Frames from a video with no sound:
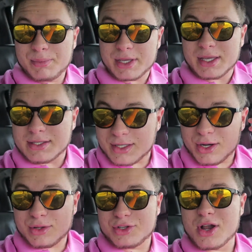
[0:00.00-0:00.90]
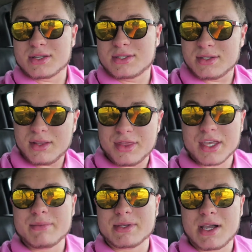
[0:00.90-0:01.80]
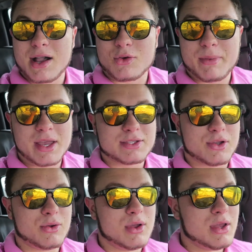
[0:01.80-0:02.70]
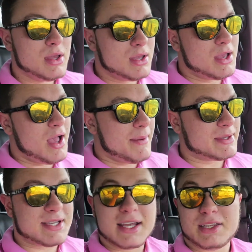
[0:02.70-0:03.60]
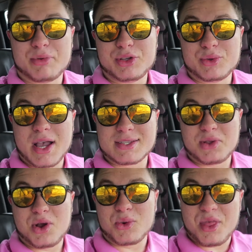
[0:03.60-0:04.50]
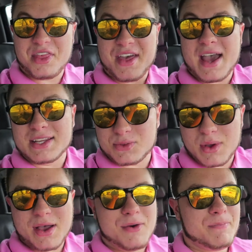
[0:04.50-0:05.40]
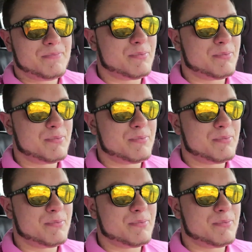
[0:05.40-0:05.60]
because, you know, the truck's theme is Aquaman, so I'm excited to bring you guys along with that as well.